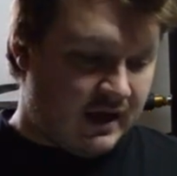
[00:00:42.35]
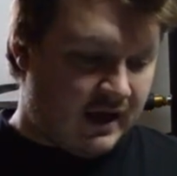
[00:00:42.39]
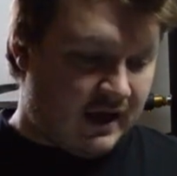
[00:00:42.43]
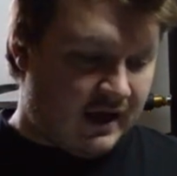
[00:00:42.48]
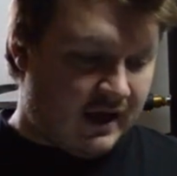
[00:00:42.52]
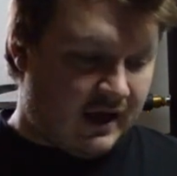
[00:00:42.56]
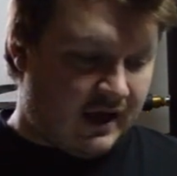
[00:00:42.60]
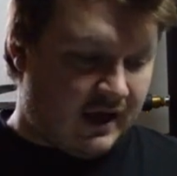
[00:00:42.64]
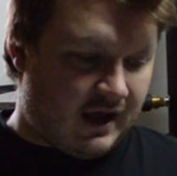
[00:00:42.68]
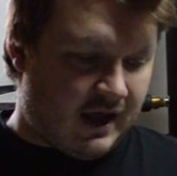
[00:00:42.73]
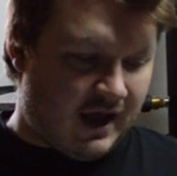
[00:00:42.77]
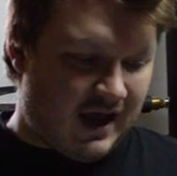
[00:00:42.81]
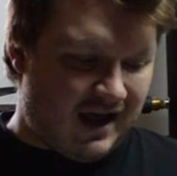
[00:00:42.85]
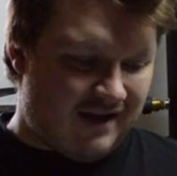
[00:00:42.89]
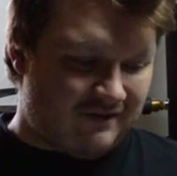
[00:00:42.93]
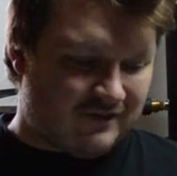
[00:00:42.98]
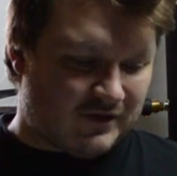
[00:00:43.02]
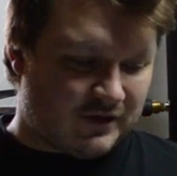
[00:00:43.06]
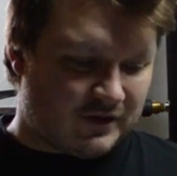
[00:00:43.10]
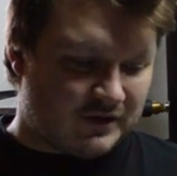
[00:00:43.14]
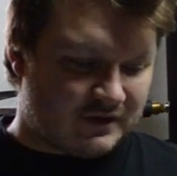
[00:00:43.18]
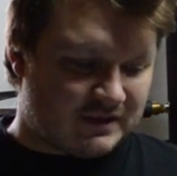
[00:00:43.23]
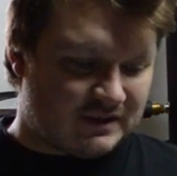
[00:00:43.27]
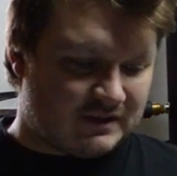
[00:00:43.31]
Uh,
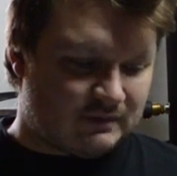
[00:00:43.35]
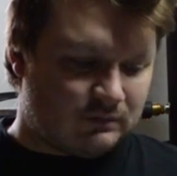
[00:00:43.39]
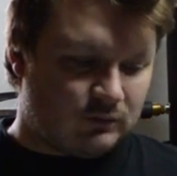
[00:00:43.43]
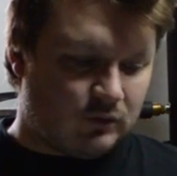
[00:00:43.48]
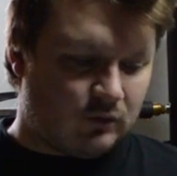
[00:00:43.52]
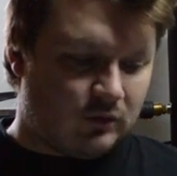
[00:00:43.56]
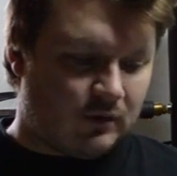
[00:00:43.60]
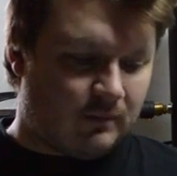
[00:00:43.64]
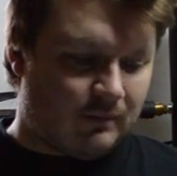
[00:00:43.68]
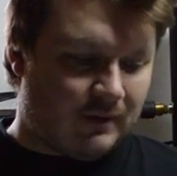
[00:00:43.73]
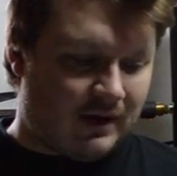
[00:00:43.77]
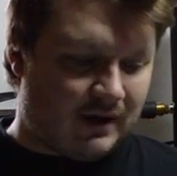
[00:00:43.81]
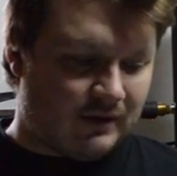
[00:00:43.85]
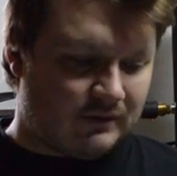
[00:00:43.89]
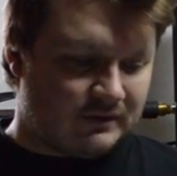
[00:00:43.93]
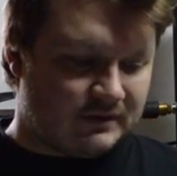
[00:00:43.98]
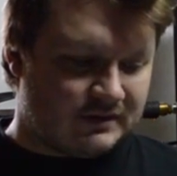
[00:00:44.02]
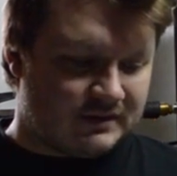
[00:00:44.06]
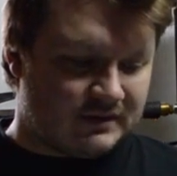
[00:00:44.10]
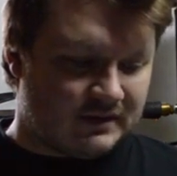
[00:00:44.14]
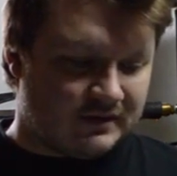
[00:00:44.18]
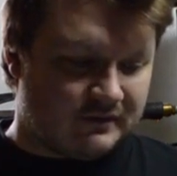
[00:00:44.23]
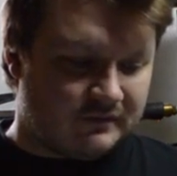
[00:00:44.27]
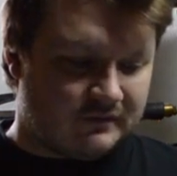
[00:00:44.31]
I've got a small
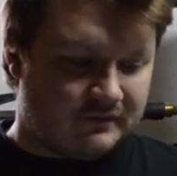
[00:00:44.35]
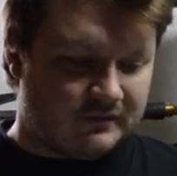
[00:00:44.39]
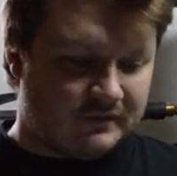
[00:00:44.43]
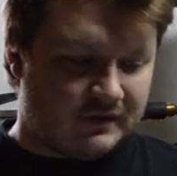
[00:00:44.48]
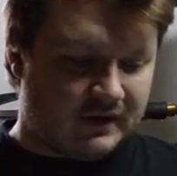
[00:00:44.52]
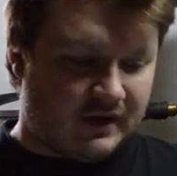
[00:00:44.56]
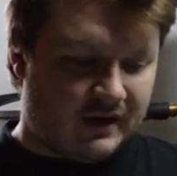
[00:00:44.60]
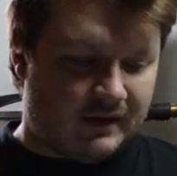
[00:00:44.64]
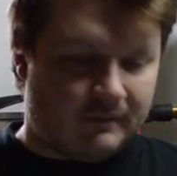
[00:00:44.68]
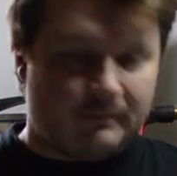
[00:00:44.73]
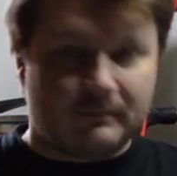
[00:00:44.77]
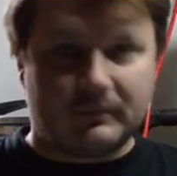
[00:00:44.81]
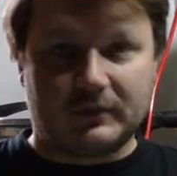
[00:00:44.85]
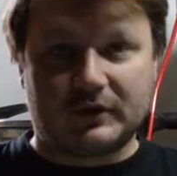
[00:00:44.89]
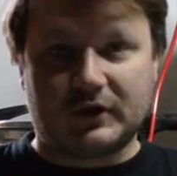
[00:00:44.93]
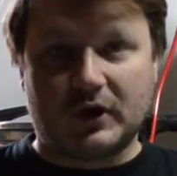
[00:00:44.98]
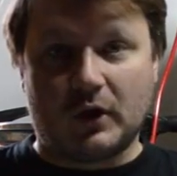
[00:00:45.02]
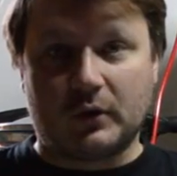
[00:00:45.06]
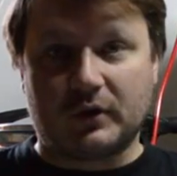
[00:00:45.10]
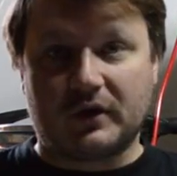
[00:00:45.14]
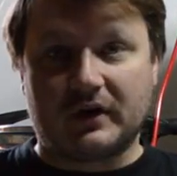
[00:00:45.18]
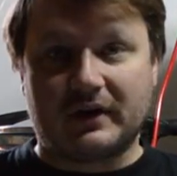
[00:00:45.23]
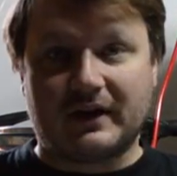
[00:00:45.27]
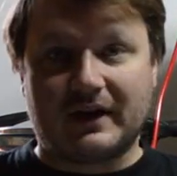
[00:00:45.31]
amount of um,
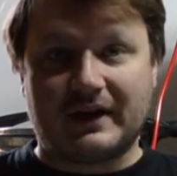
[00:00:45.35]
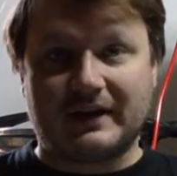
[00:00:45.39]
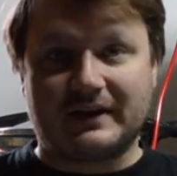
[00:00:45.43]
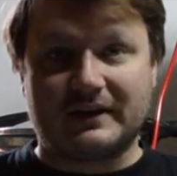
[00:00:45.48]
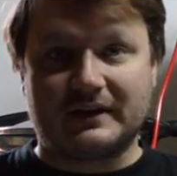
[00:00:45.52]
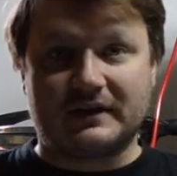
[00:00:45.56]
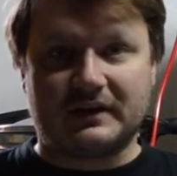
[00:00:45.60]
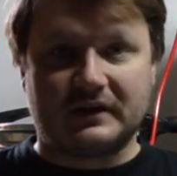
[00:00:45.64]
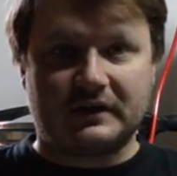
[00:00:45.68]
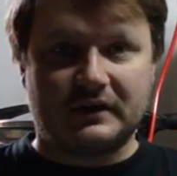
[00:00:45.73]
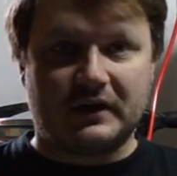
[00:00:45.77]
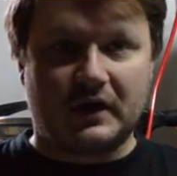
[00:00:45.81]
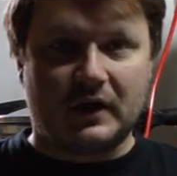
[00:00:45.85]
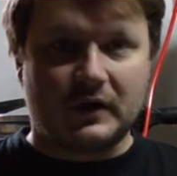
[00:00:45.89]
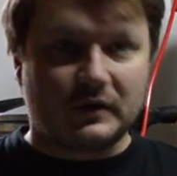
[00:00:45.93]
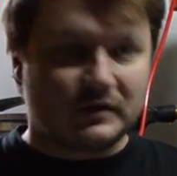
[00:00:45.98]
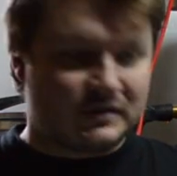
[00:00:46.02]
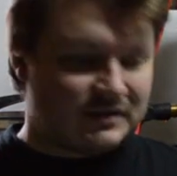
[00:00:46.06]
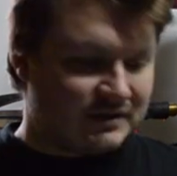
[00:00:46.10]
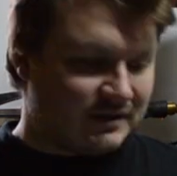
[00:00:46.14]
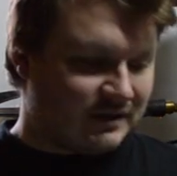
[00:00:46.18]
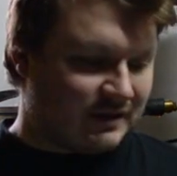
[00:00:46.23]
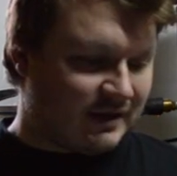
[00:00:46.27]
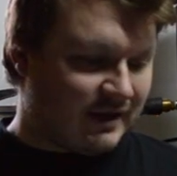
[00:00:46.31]
golden naked
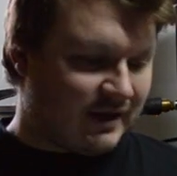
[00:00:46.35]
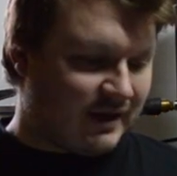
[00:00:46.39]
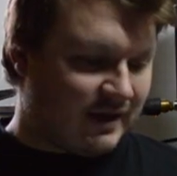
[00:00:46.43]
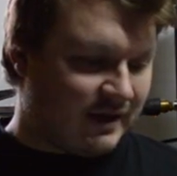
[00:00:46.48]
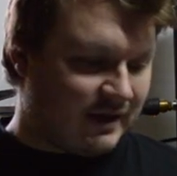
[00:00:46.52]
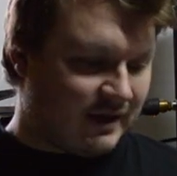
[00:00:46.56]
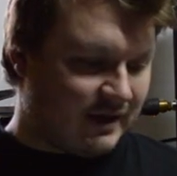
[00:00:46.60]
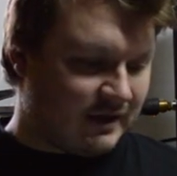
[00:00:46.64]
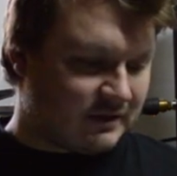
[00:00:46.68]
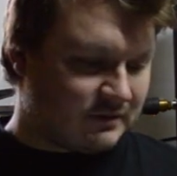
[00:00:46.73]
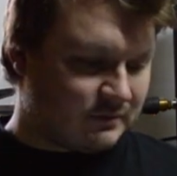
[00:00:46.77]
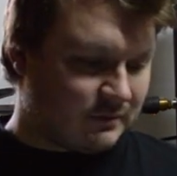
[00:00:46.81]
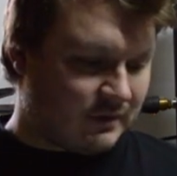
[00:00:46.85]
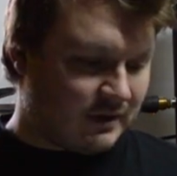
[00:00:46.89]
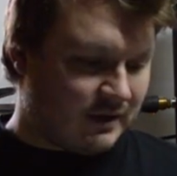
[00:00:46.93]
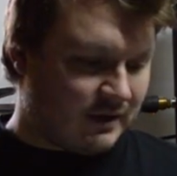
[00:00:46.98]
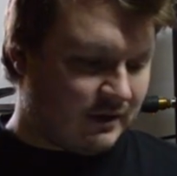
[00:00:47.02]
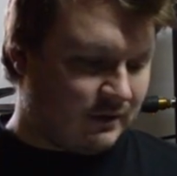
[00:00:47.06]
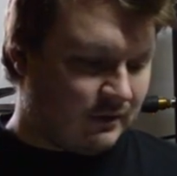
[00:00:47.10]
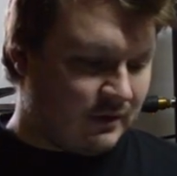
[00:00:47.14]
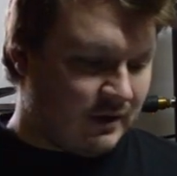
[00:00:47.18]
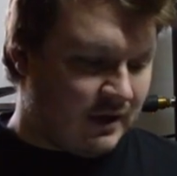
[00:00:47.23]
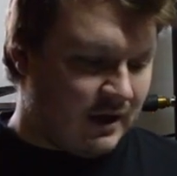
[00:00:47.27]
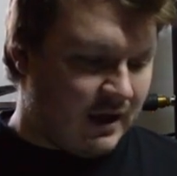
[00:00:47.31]
oats in there as
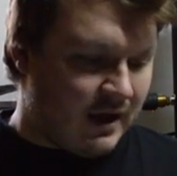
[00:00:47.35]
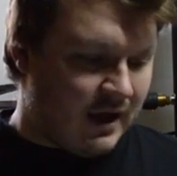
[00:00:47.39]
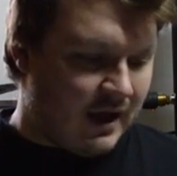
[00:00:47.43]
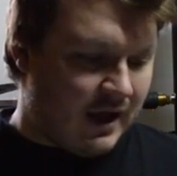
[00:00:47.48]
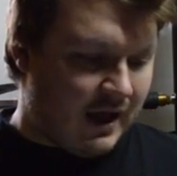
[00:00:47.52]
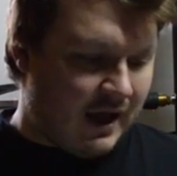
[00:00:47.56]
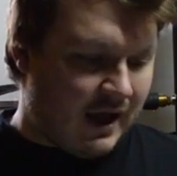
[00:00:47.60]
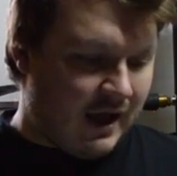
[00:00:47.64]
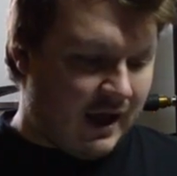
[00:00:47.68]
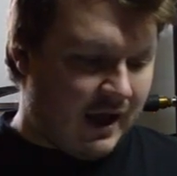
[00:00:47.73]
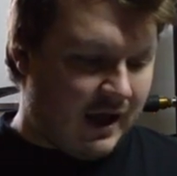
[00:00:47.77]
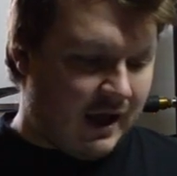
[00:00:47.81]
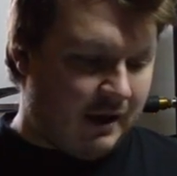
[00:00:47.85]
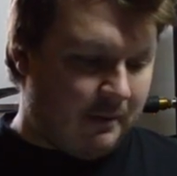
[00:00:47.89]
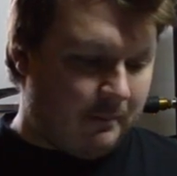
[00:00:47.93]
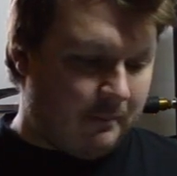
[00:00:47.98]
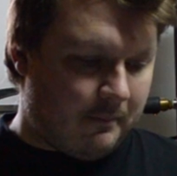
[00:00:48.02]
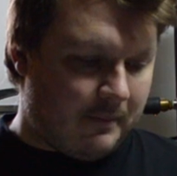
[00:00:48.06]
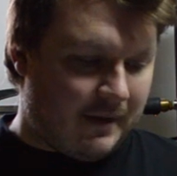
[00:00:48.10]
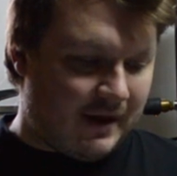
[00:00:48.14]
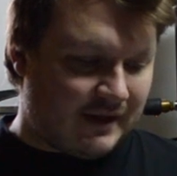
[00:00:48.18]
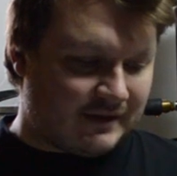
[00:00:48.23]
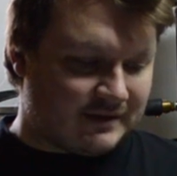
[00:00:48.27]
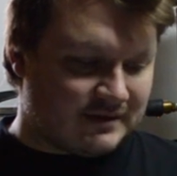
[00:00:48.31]
well,
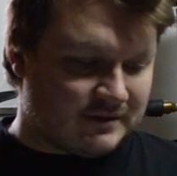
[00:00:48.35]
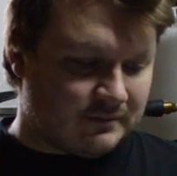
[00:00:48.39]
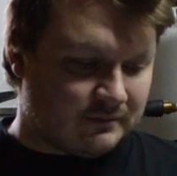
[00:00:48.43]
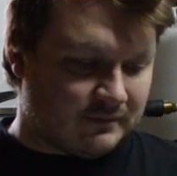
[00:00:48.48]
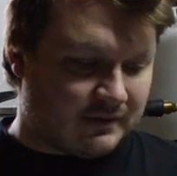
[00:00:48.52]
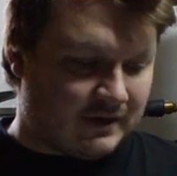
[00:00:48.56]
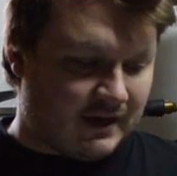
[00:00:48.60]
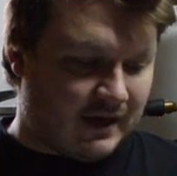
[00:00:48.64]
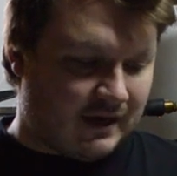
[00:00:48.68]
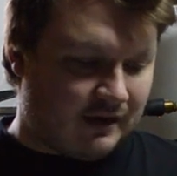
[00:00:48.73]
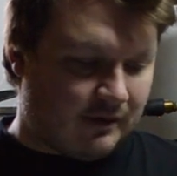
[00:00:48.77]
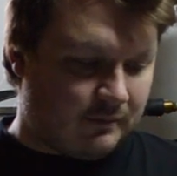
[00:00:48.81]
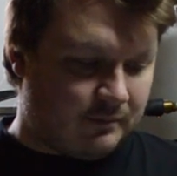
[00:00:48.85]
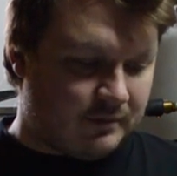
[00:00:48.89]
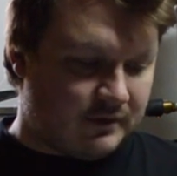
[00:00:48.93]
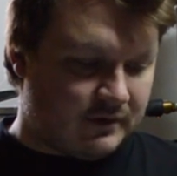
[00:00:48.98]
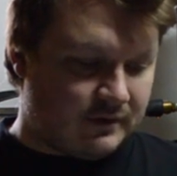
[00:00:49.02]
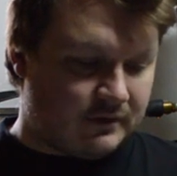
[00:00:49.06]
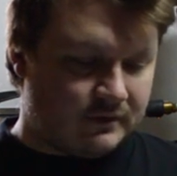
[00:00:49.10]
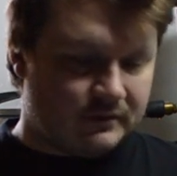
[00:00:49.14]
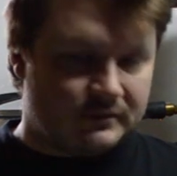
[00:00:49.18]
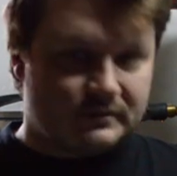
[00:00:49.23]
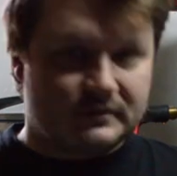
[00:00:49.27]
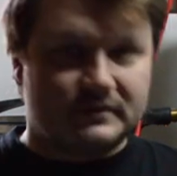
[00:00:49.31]
um, and some
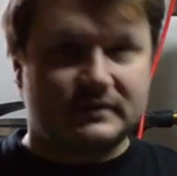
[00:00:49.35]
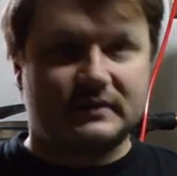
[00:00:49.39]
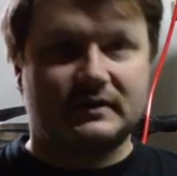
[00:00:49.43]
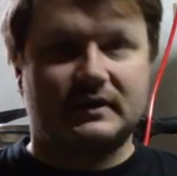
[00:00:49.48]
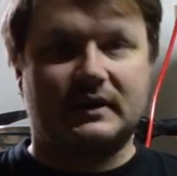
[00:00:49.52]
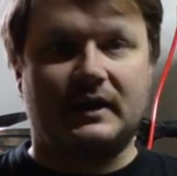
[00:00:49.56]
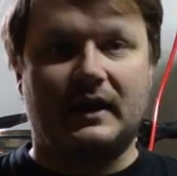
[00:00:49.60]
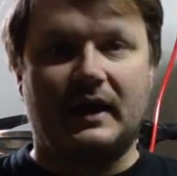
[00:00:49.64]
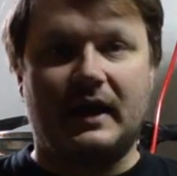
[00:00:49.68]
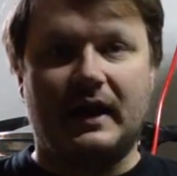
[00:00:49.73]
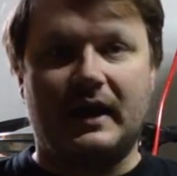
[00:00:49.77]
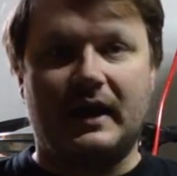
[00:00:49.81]
carapils